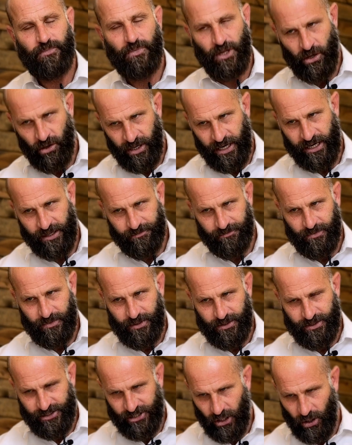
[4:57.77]
All right,
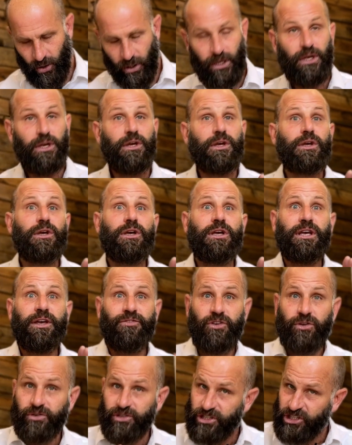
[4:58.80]
so
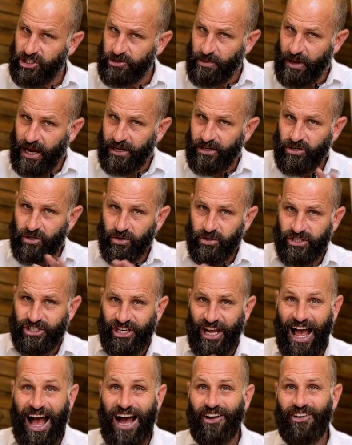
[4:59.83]
if you suspect your
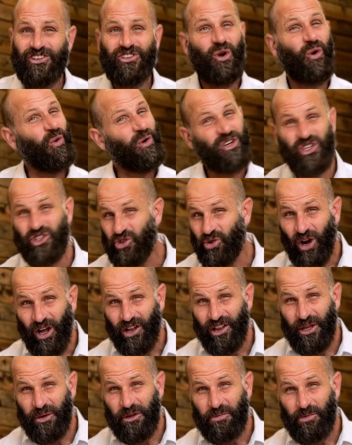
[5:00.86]
child is already
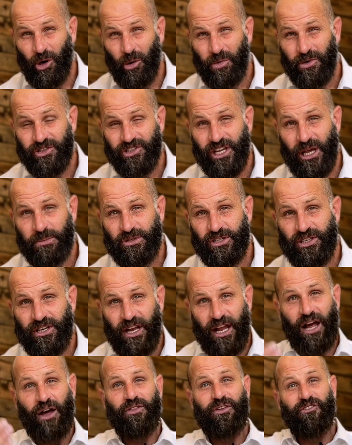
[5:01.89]
struggling with proprioception and
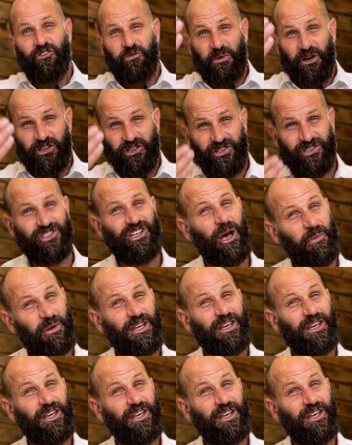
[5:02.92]
how the information is coming